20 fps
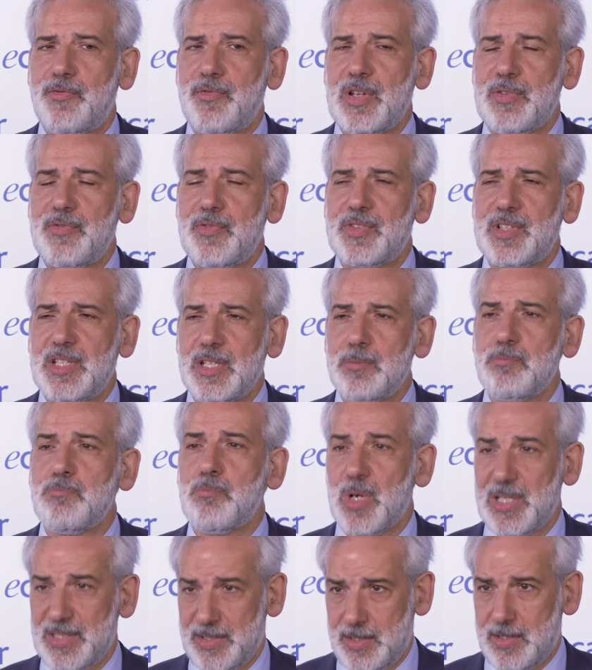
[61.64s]

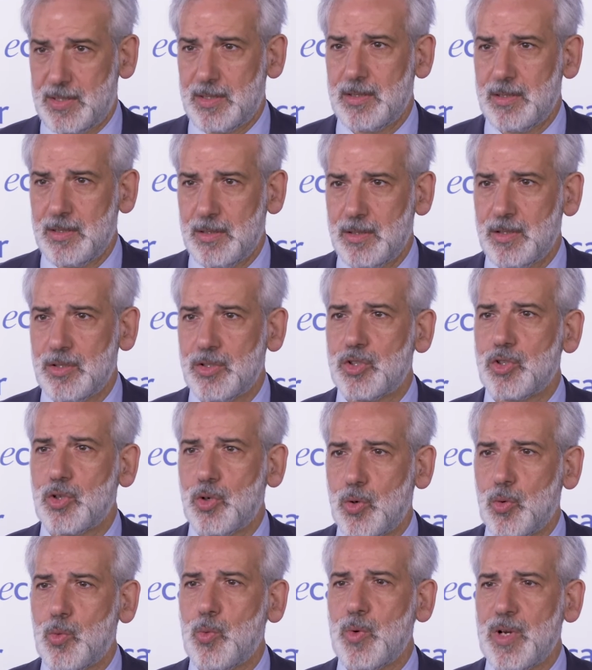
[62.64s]
15 months.
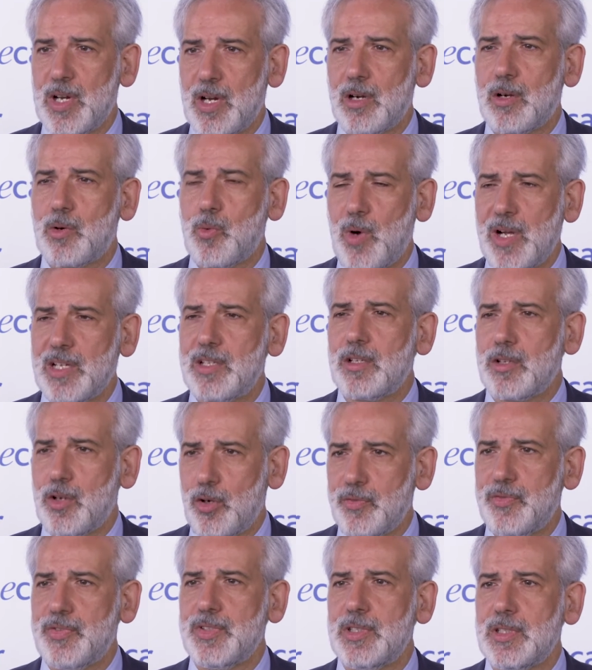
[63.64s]
So we are quite
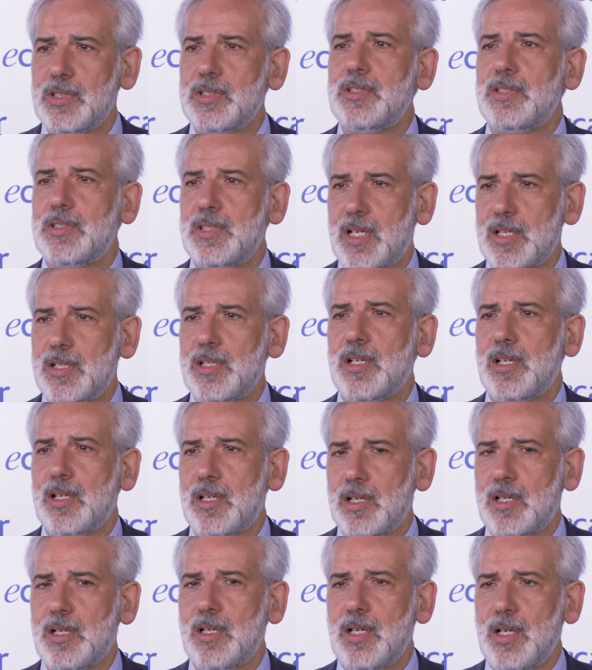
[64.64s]
confident that
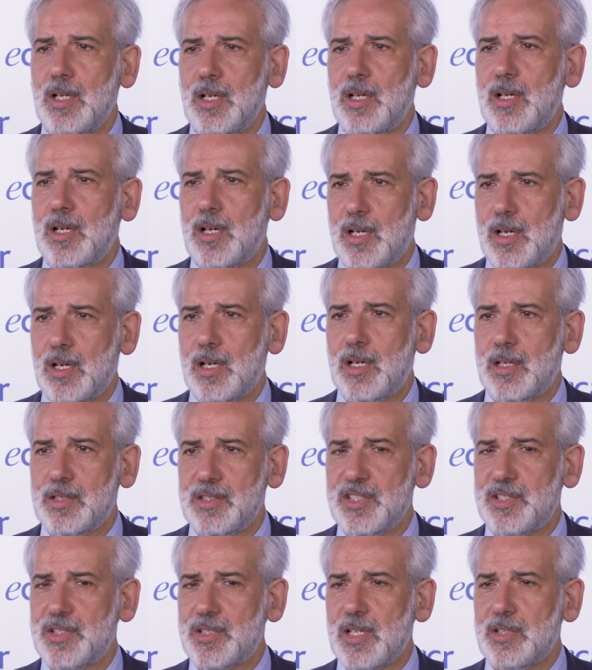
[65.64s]
uh, uh
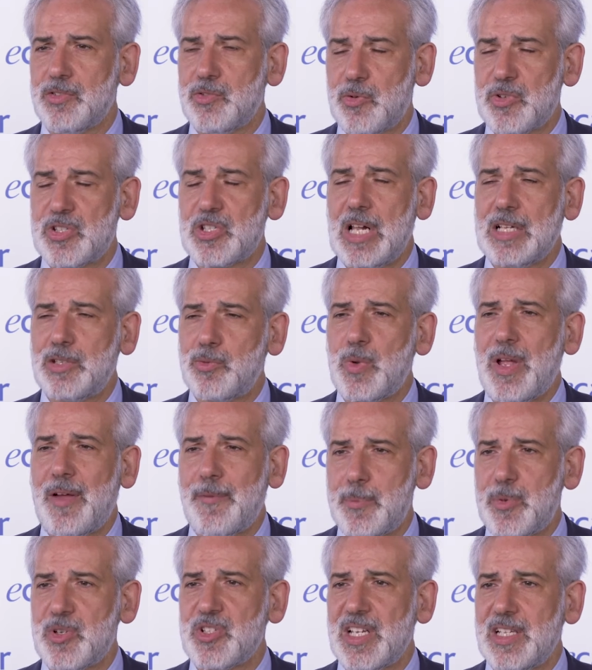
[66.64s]
this is uh, the result we
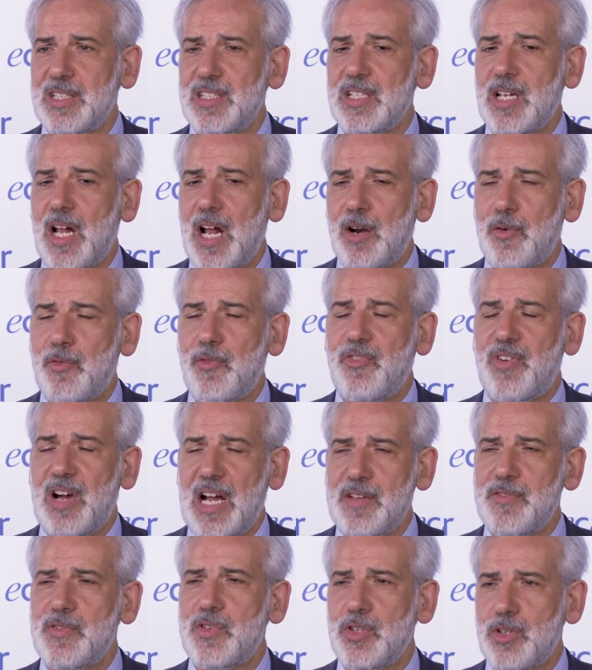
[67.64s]
have presented are
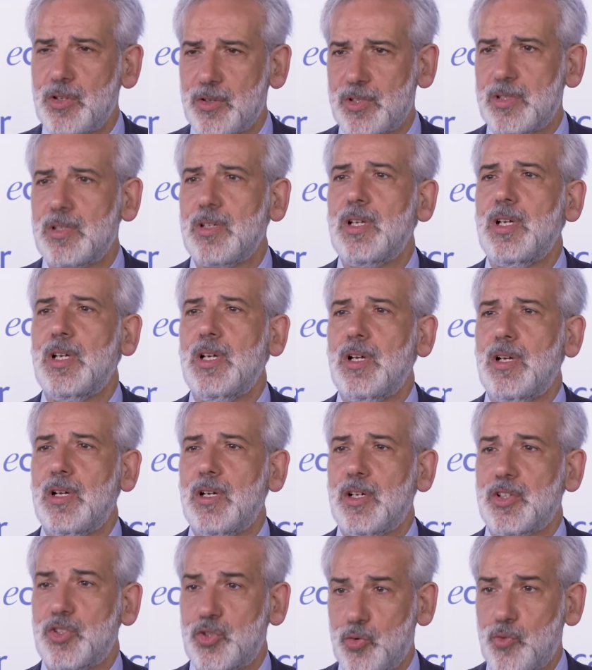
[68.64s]
five years
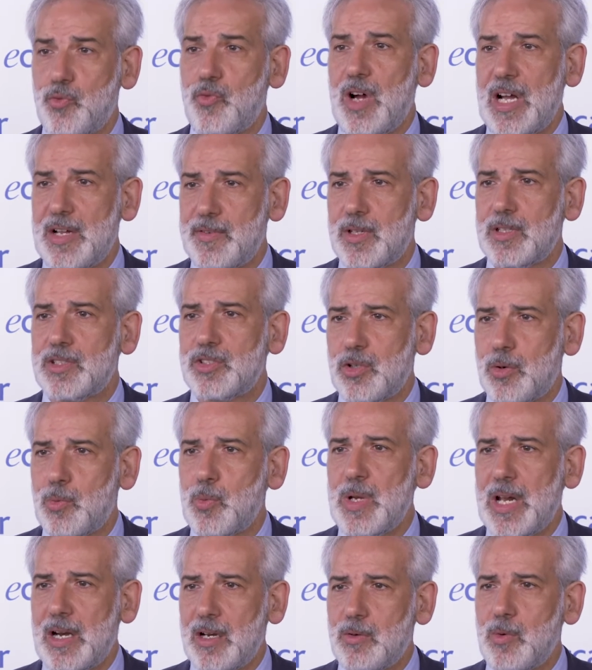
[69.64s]
survival. So
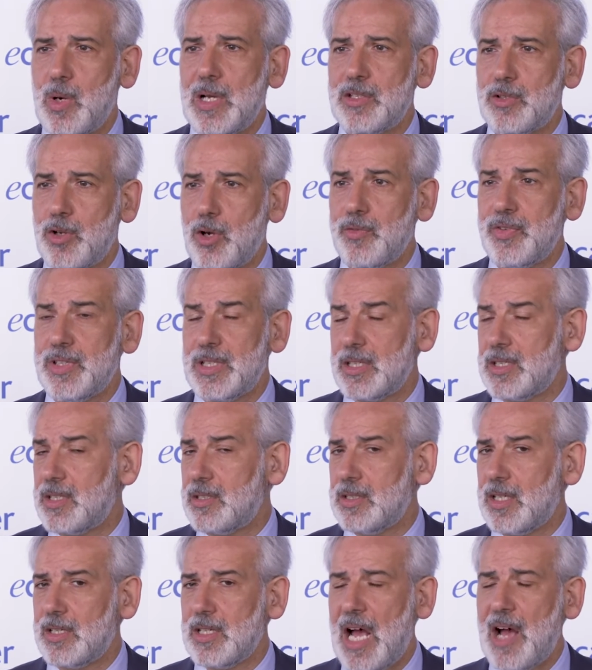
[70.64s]
we are quite confident
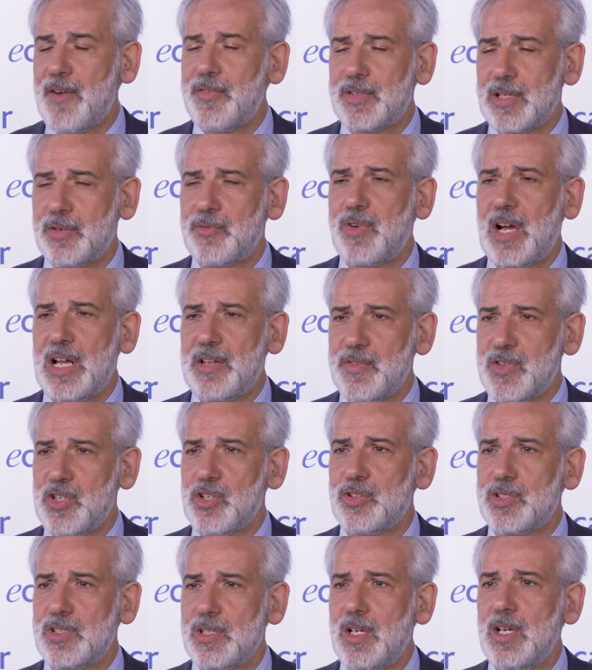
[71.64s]
that after five
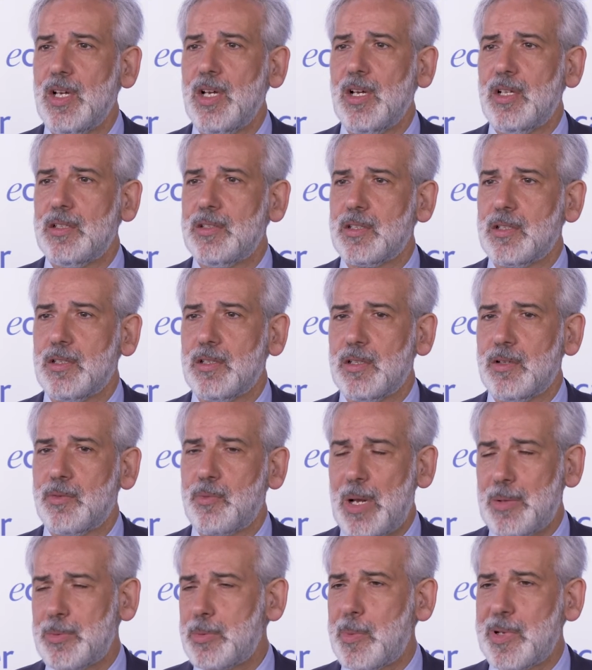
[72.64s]
years, the
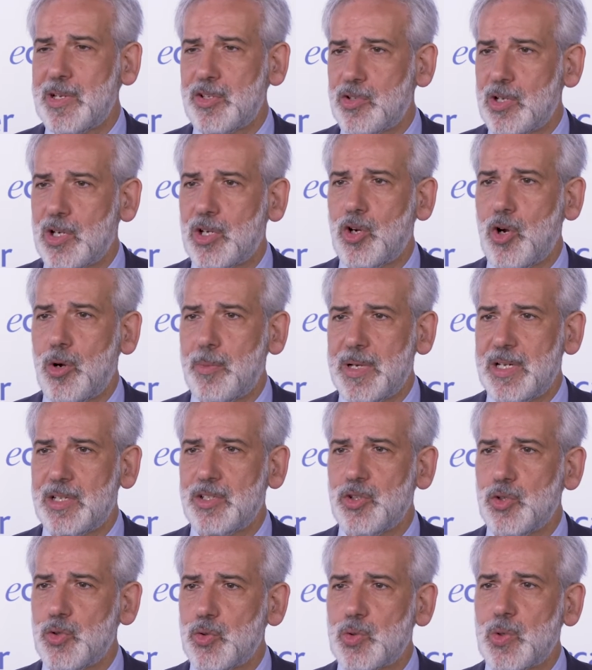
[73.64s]
rhabdomyosarcoma
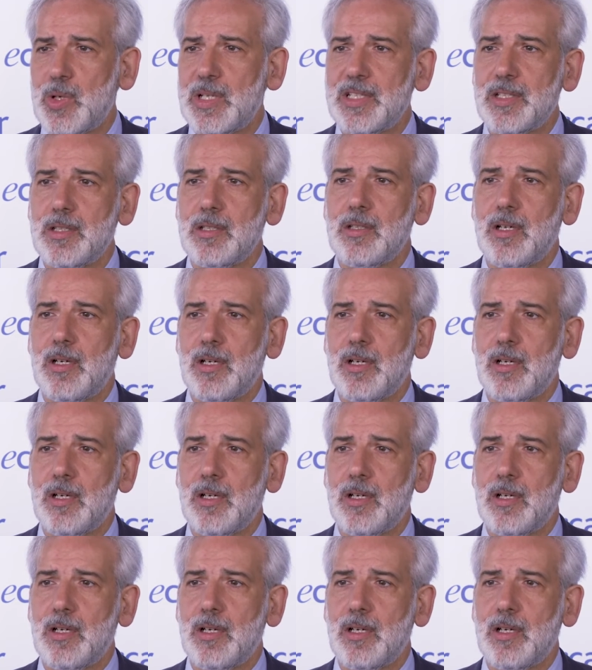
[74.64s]
usually